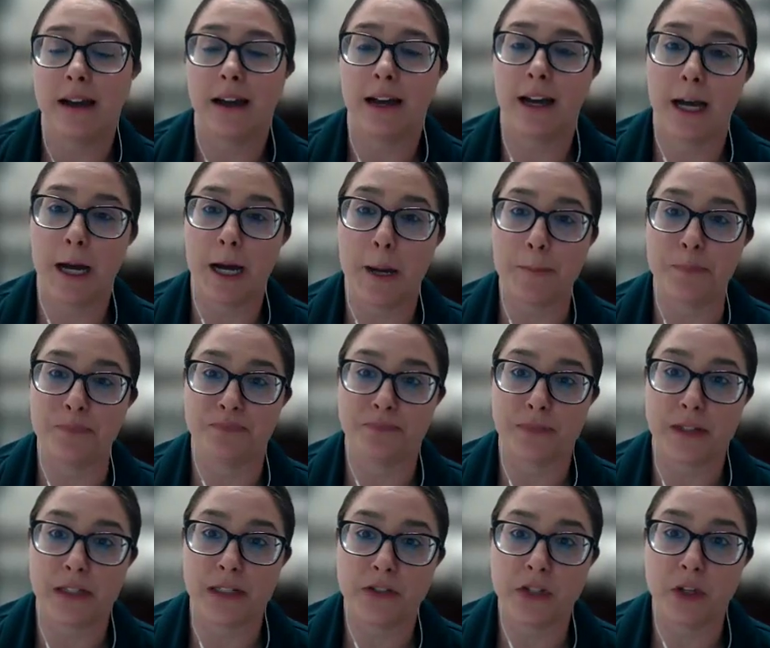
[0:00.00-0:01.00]
So
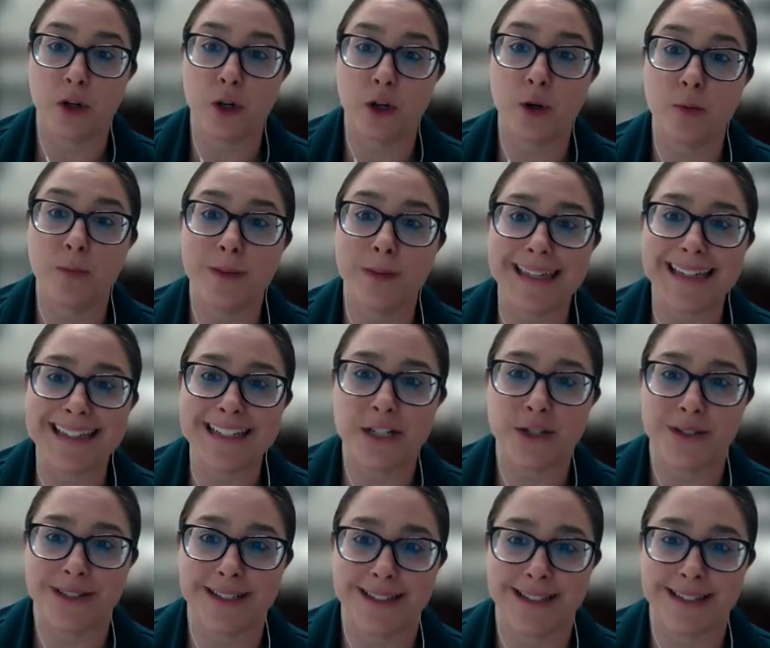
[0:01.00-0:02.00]
it'll be
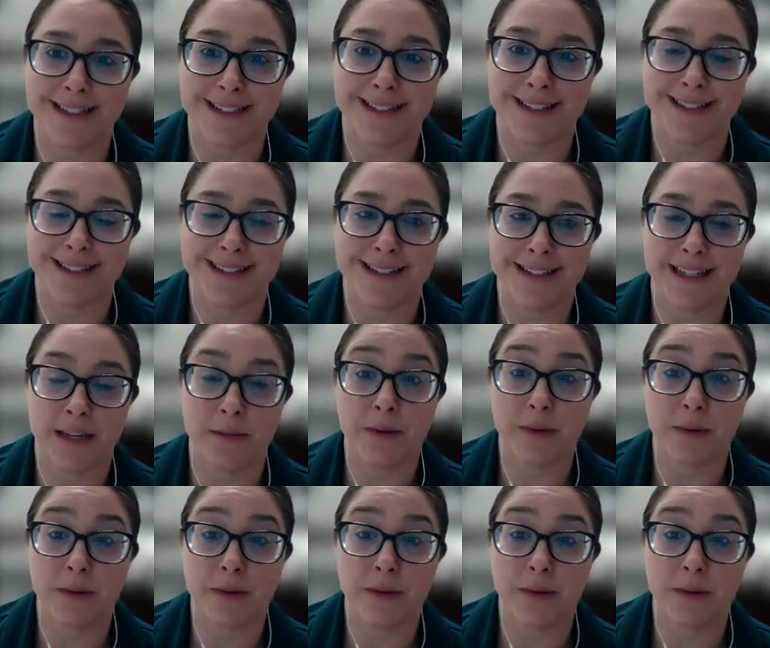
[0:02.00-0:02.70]
interesting to see,